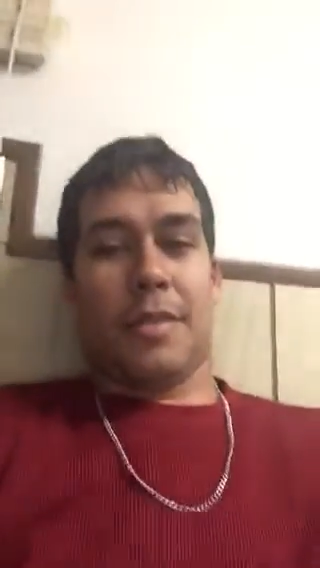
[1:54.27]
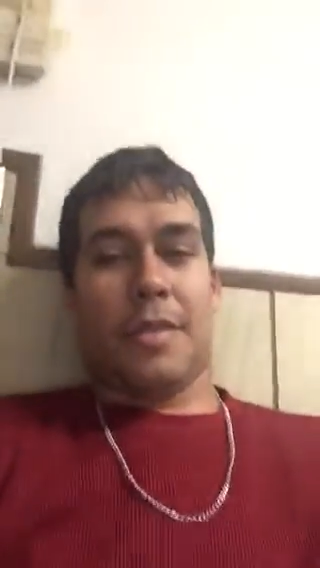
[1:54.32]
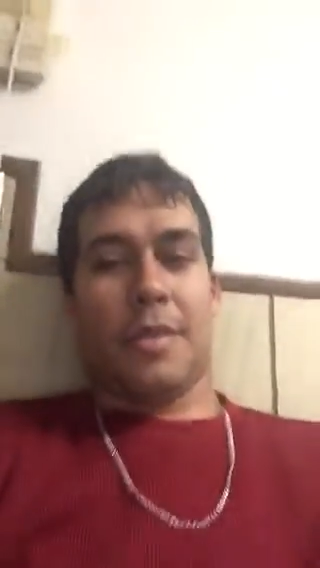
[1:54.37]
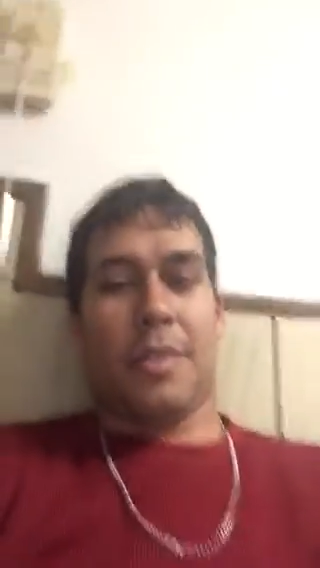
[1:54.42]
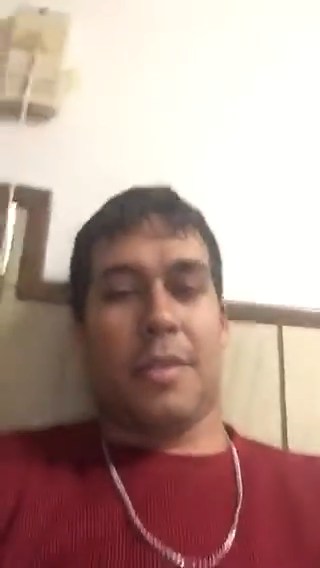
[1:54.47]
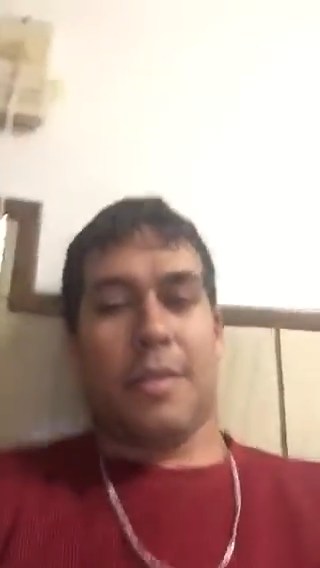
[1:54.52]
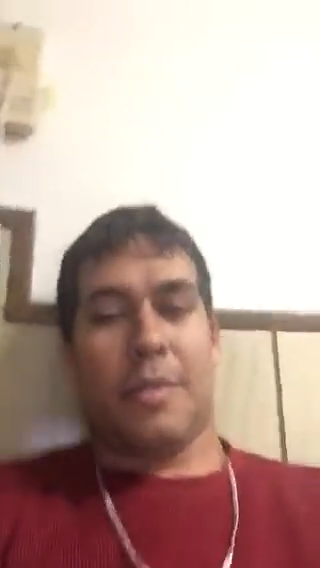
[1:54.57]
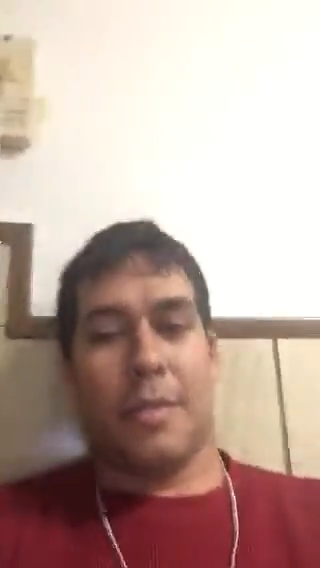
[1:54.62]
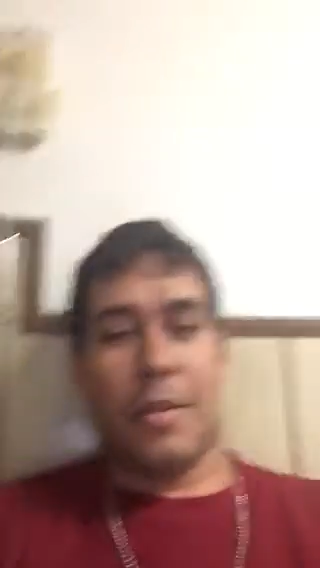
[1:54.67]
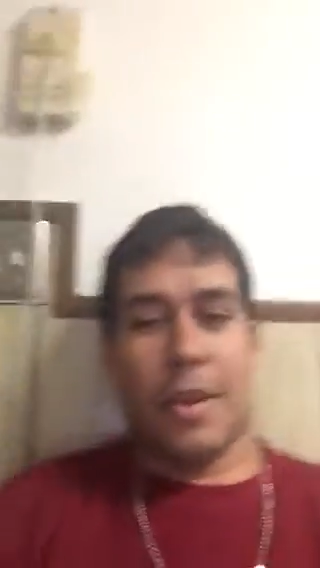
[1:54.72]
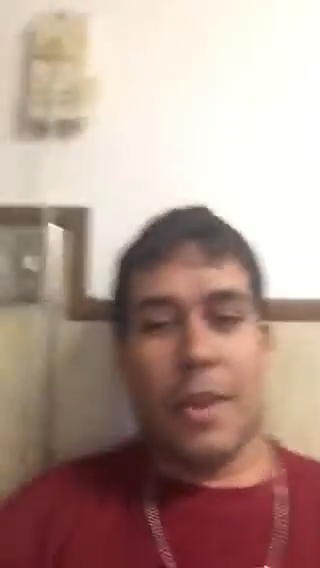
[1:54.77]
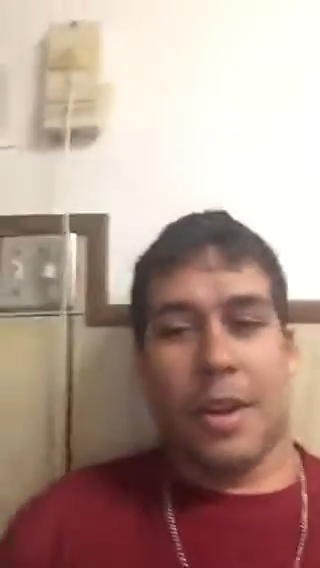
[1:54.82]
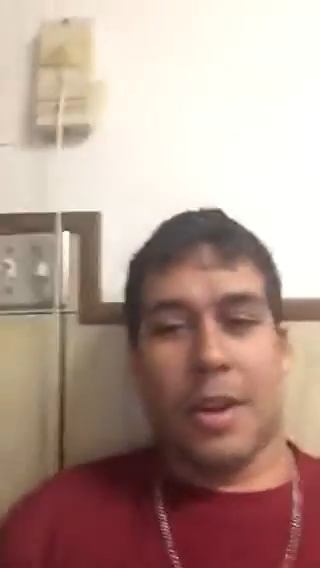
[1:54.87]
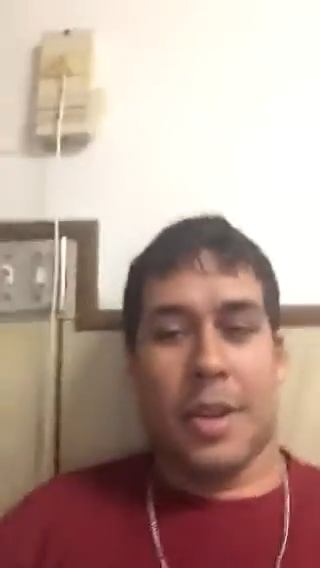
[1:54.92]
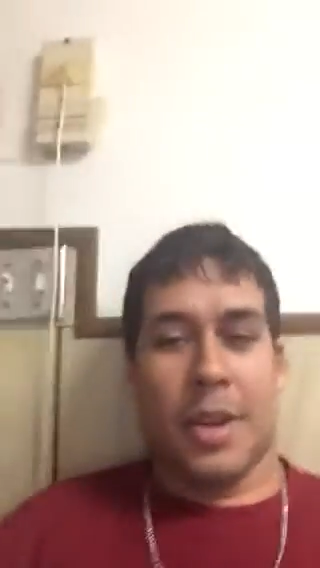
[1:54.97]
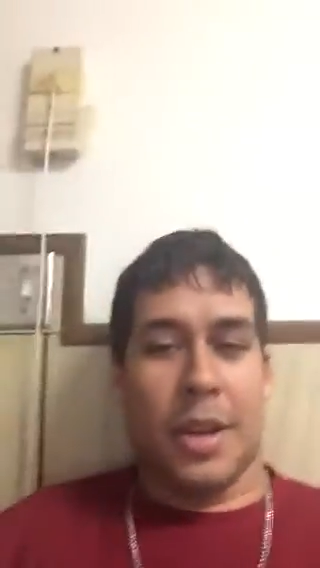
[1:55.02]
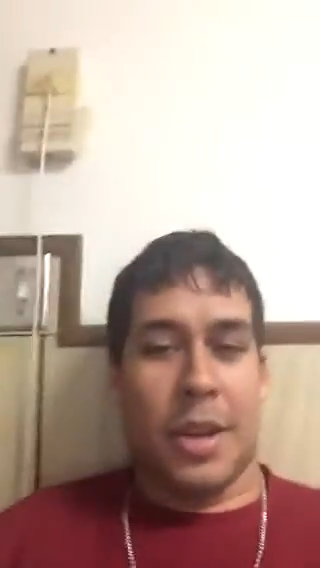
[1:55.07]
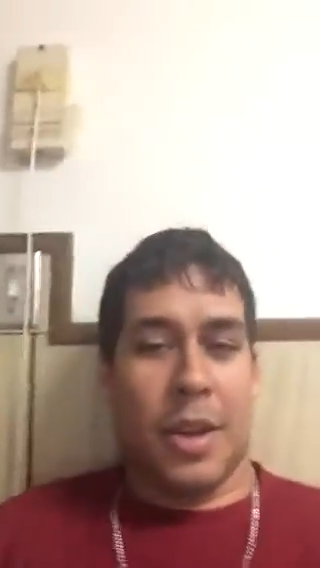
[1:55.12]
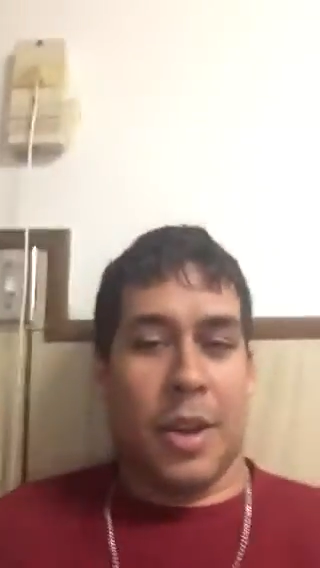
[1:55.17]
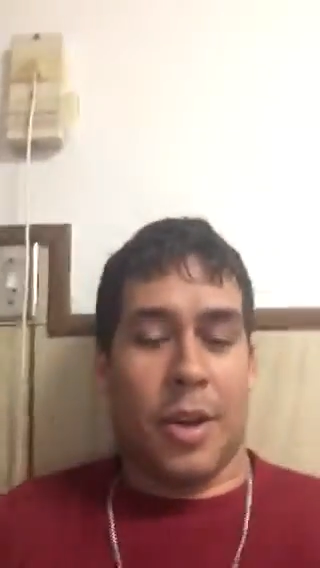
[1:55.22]
you know
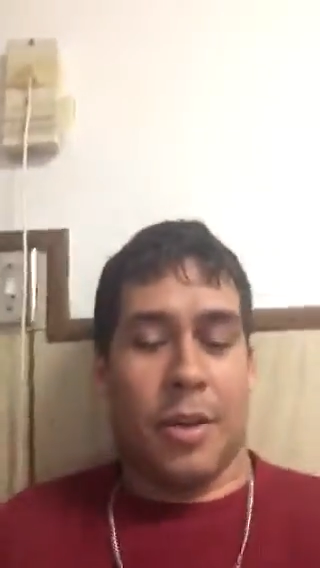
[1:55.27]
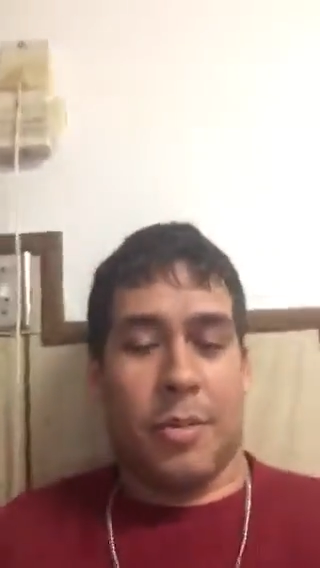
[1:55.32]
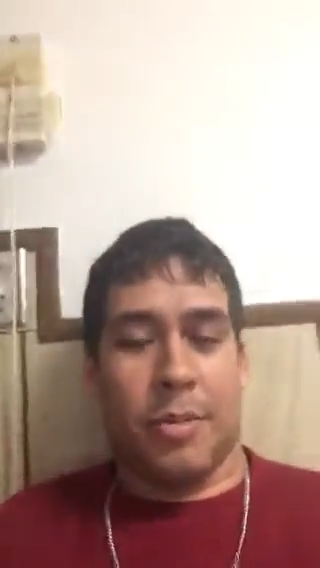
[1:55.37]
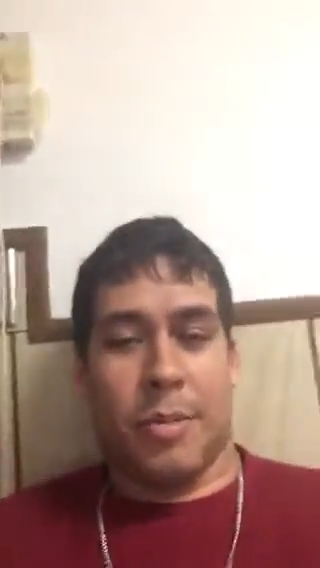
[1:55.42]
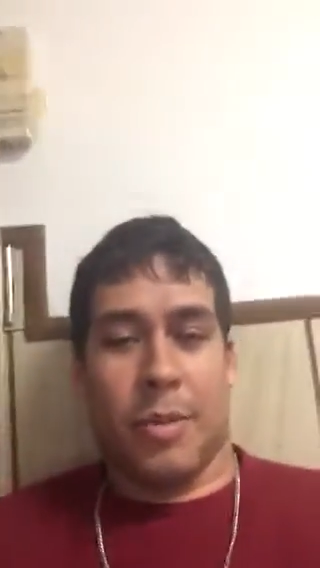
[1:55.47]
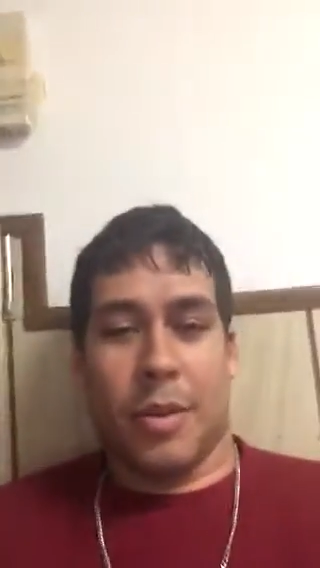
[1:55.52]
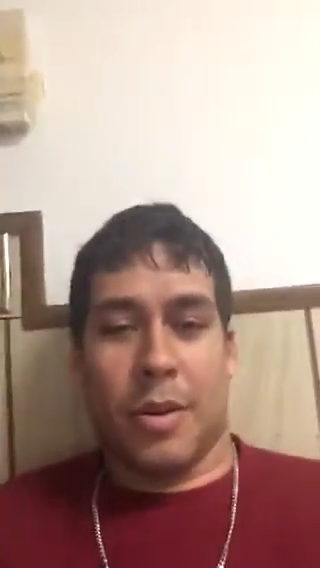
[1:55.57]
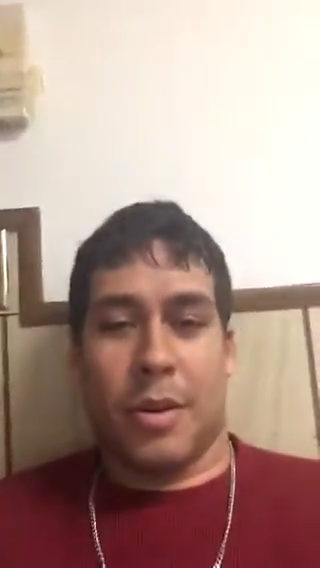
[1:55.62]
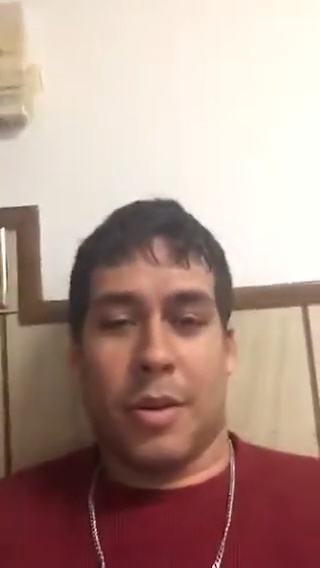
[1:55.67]
helping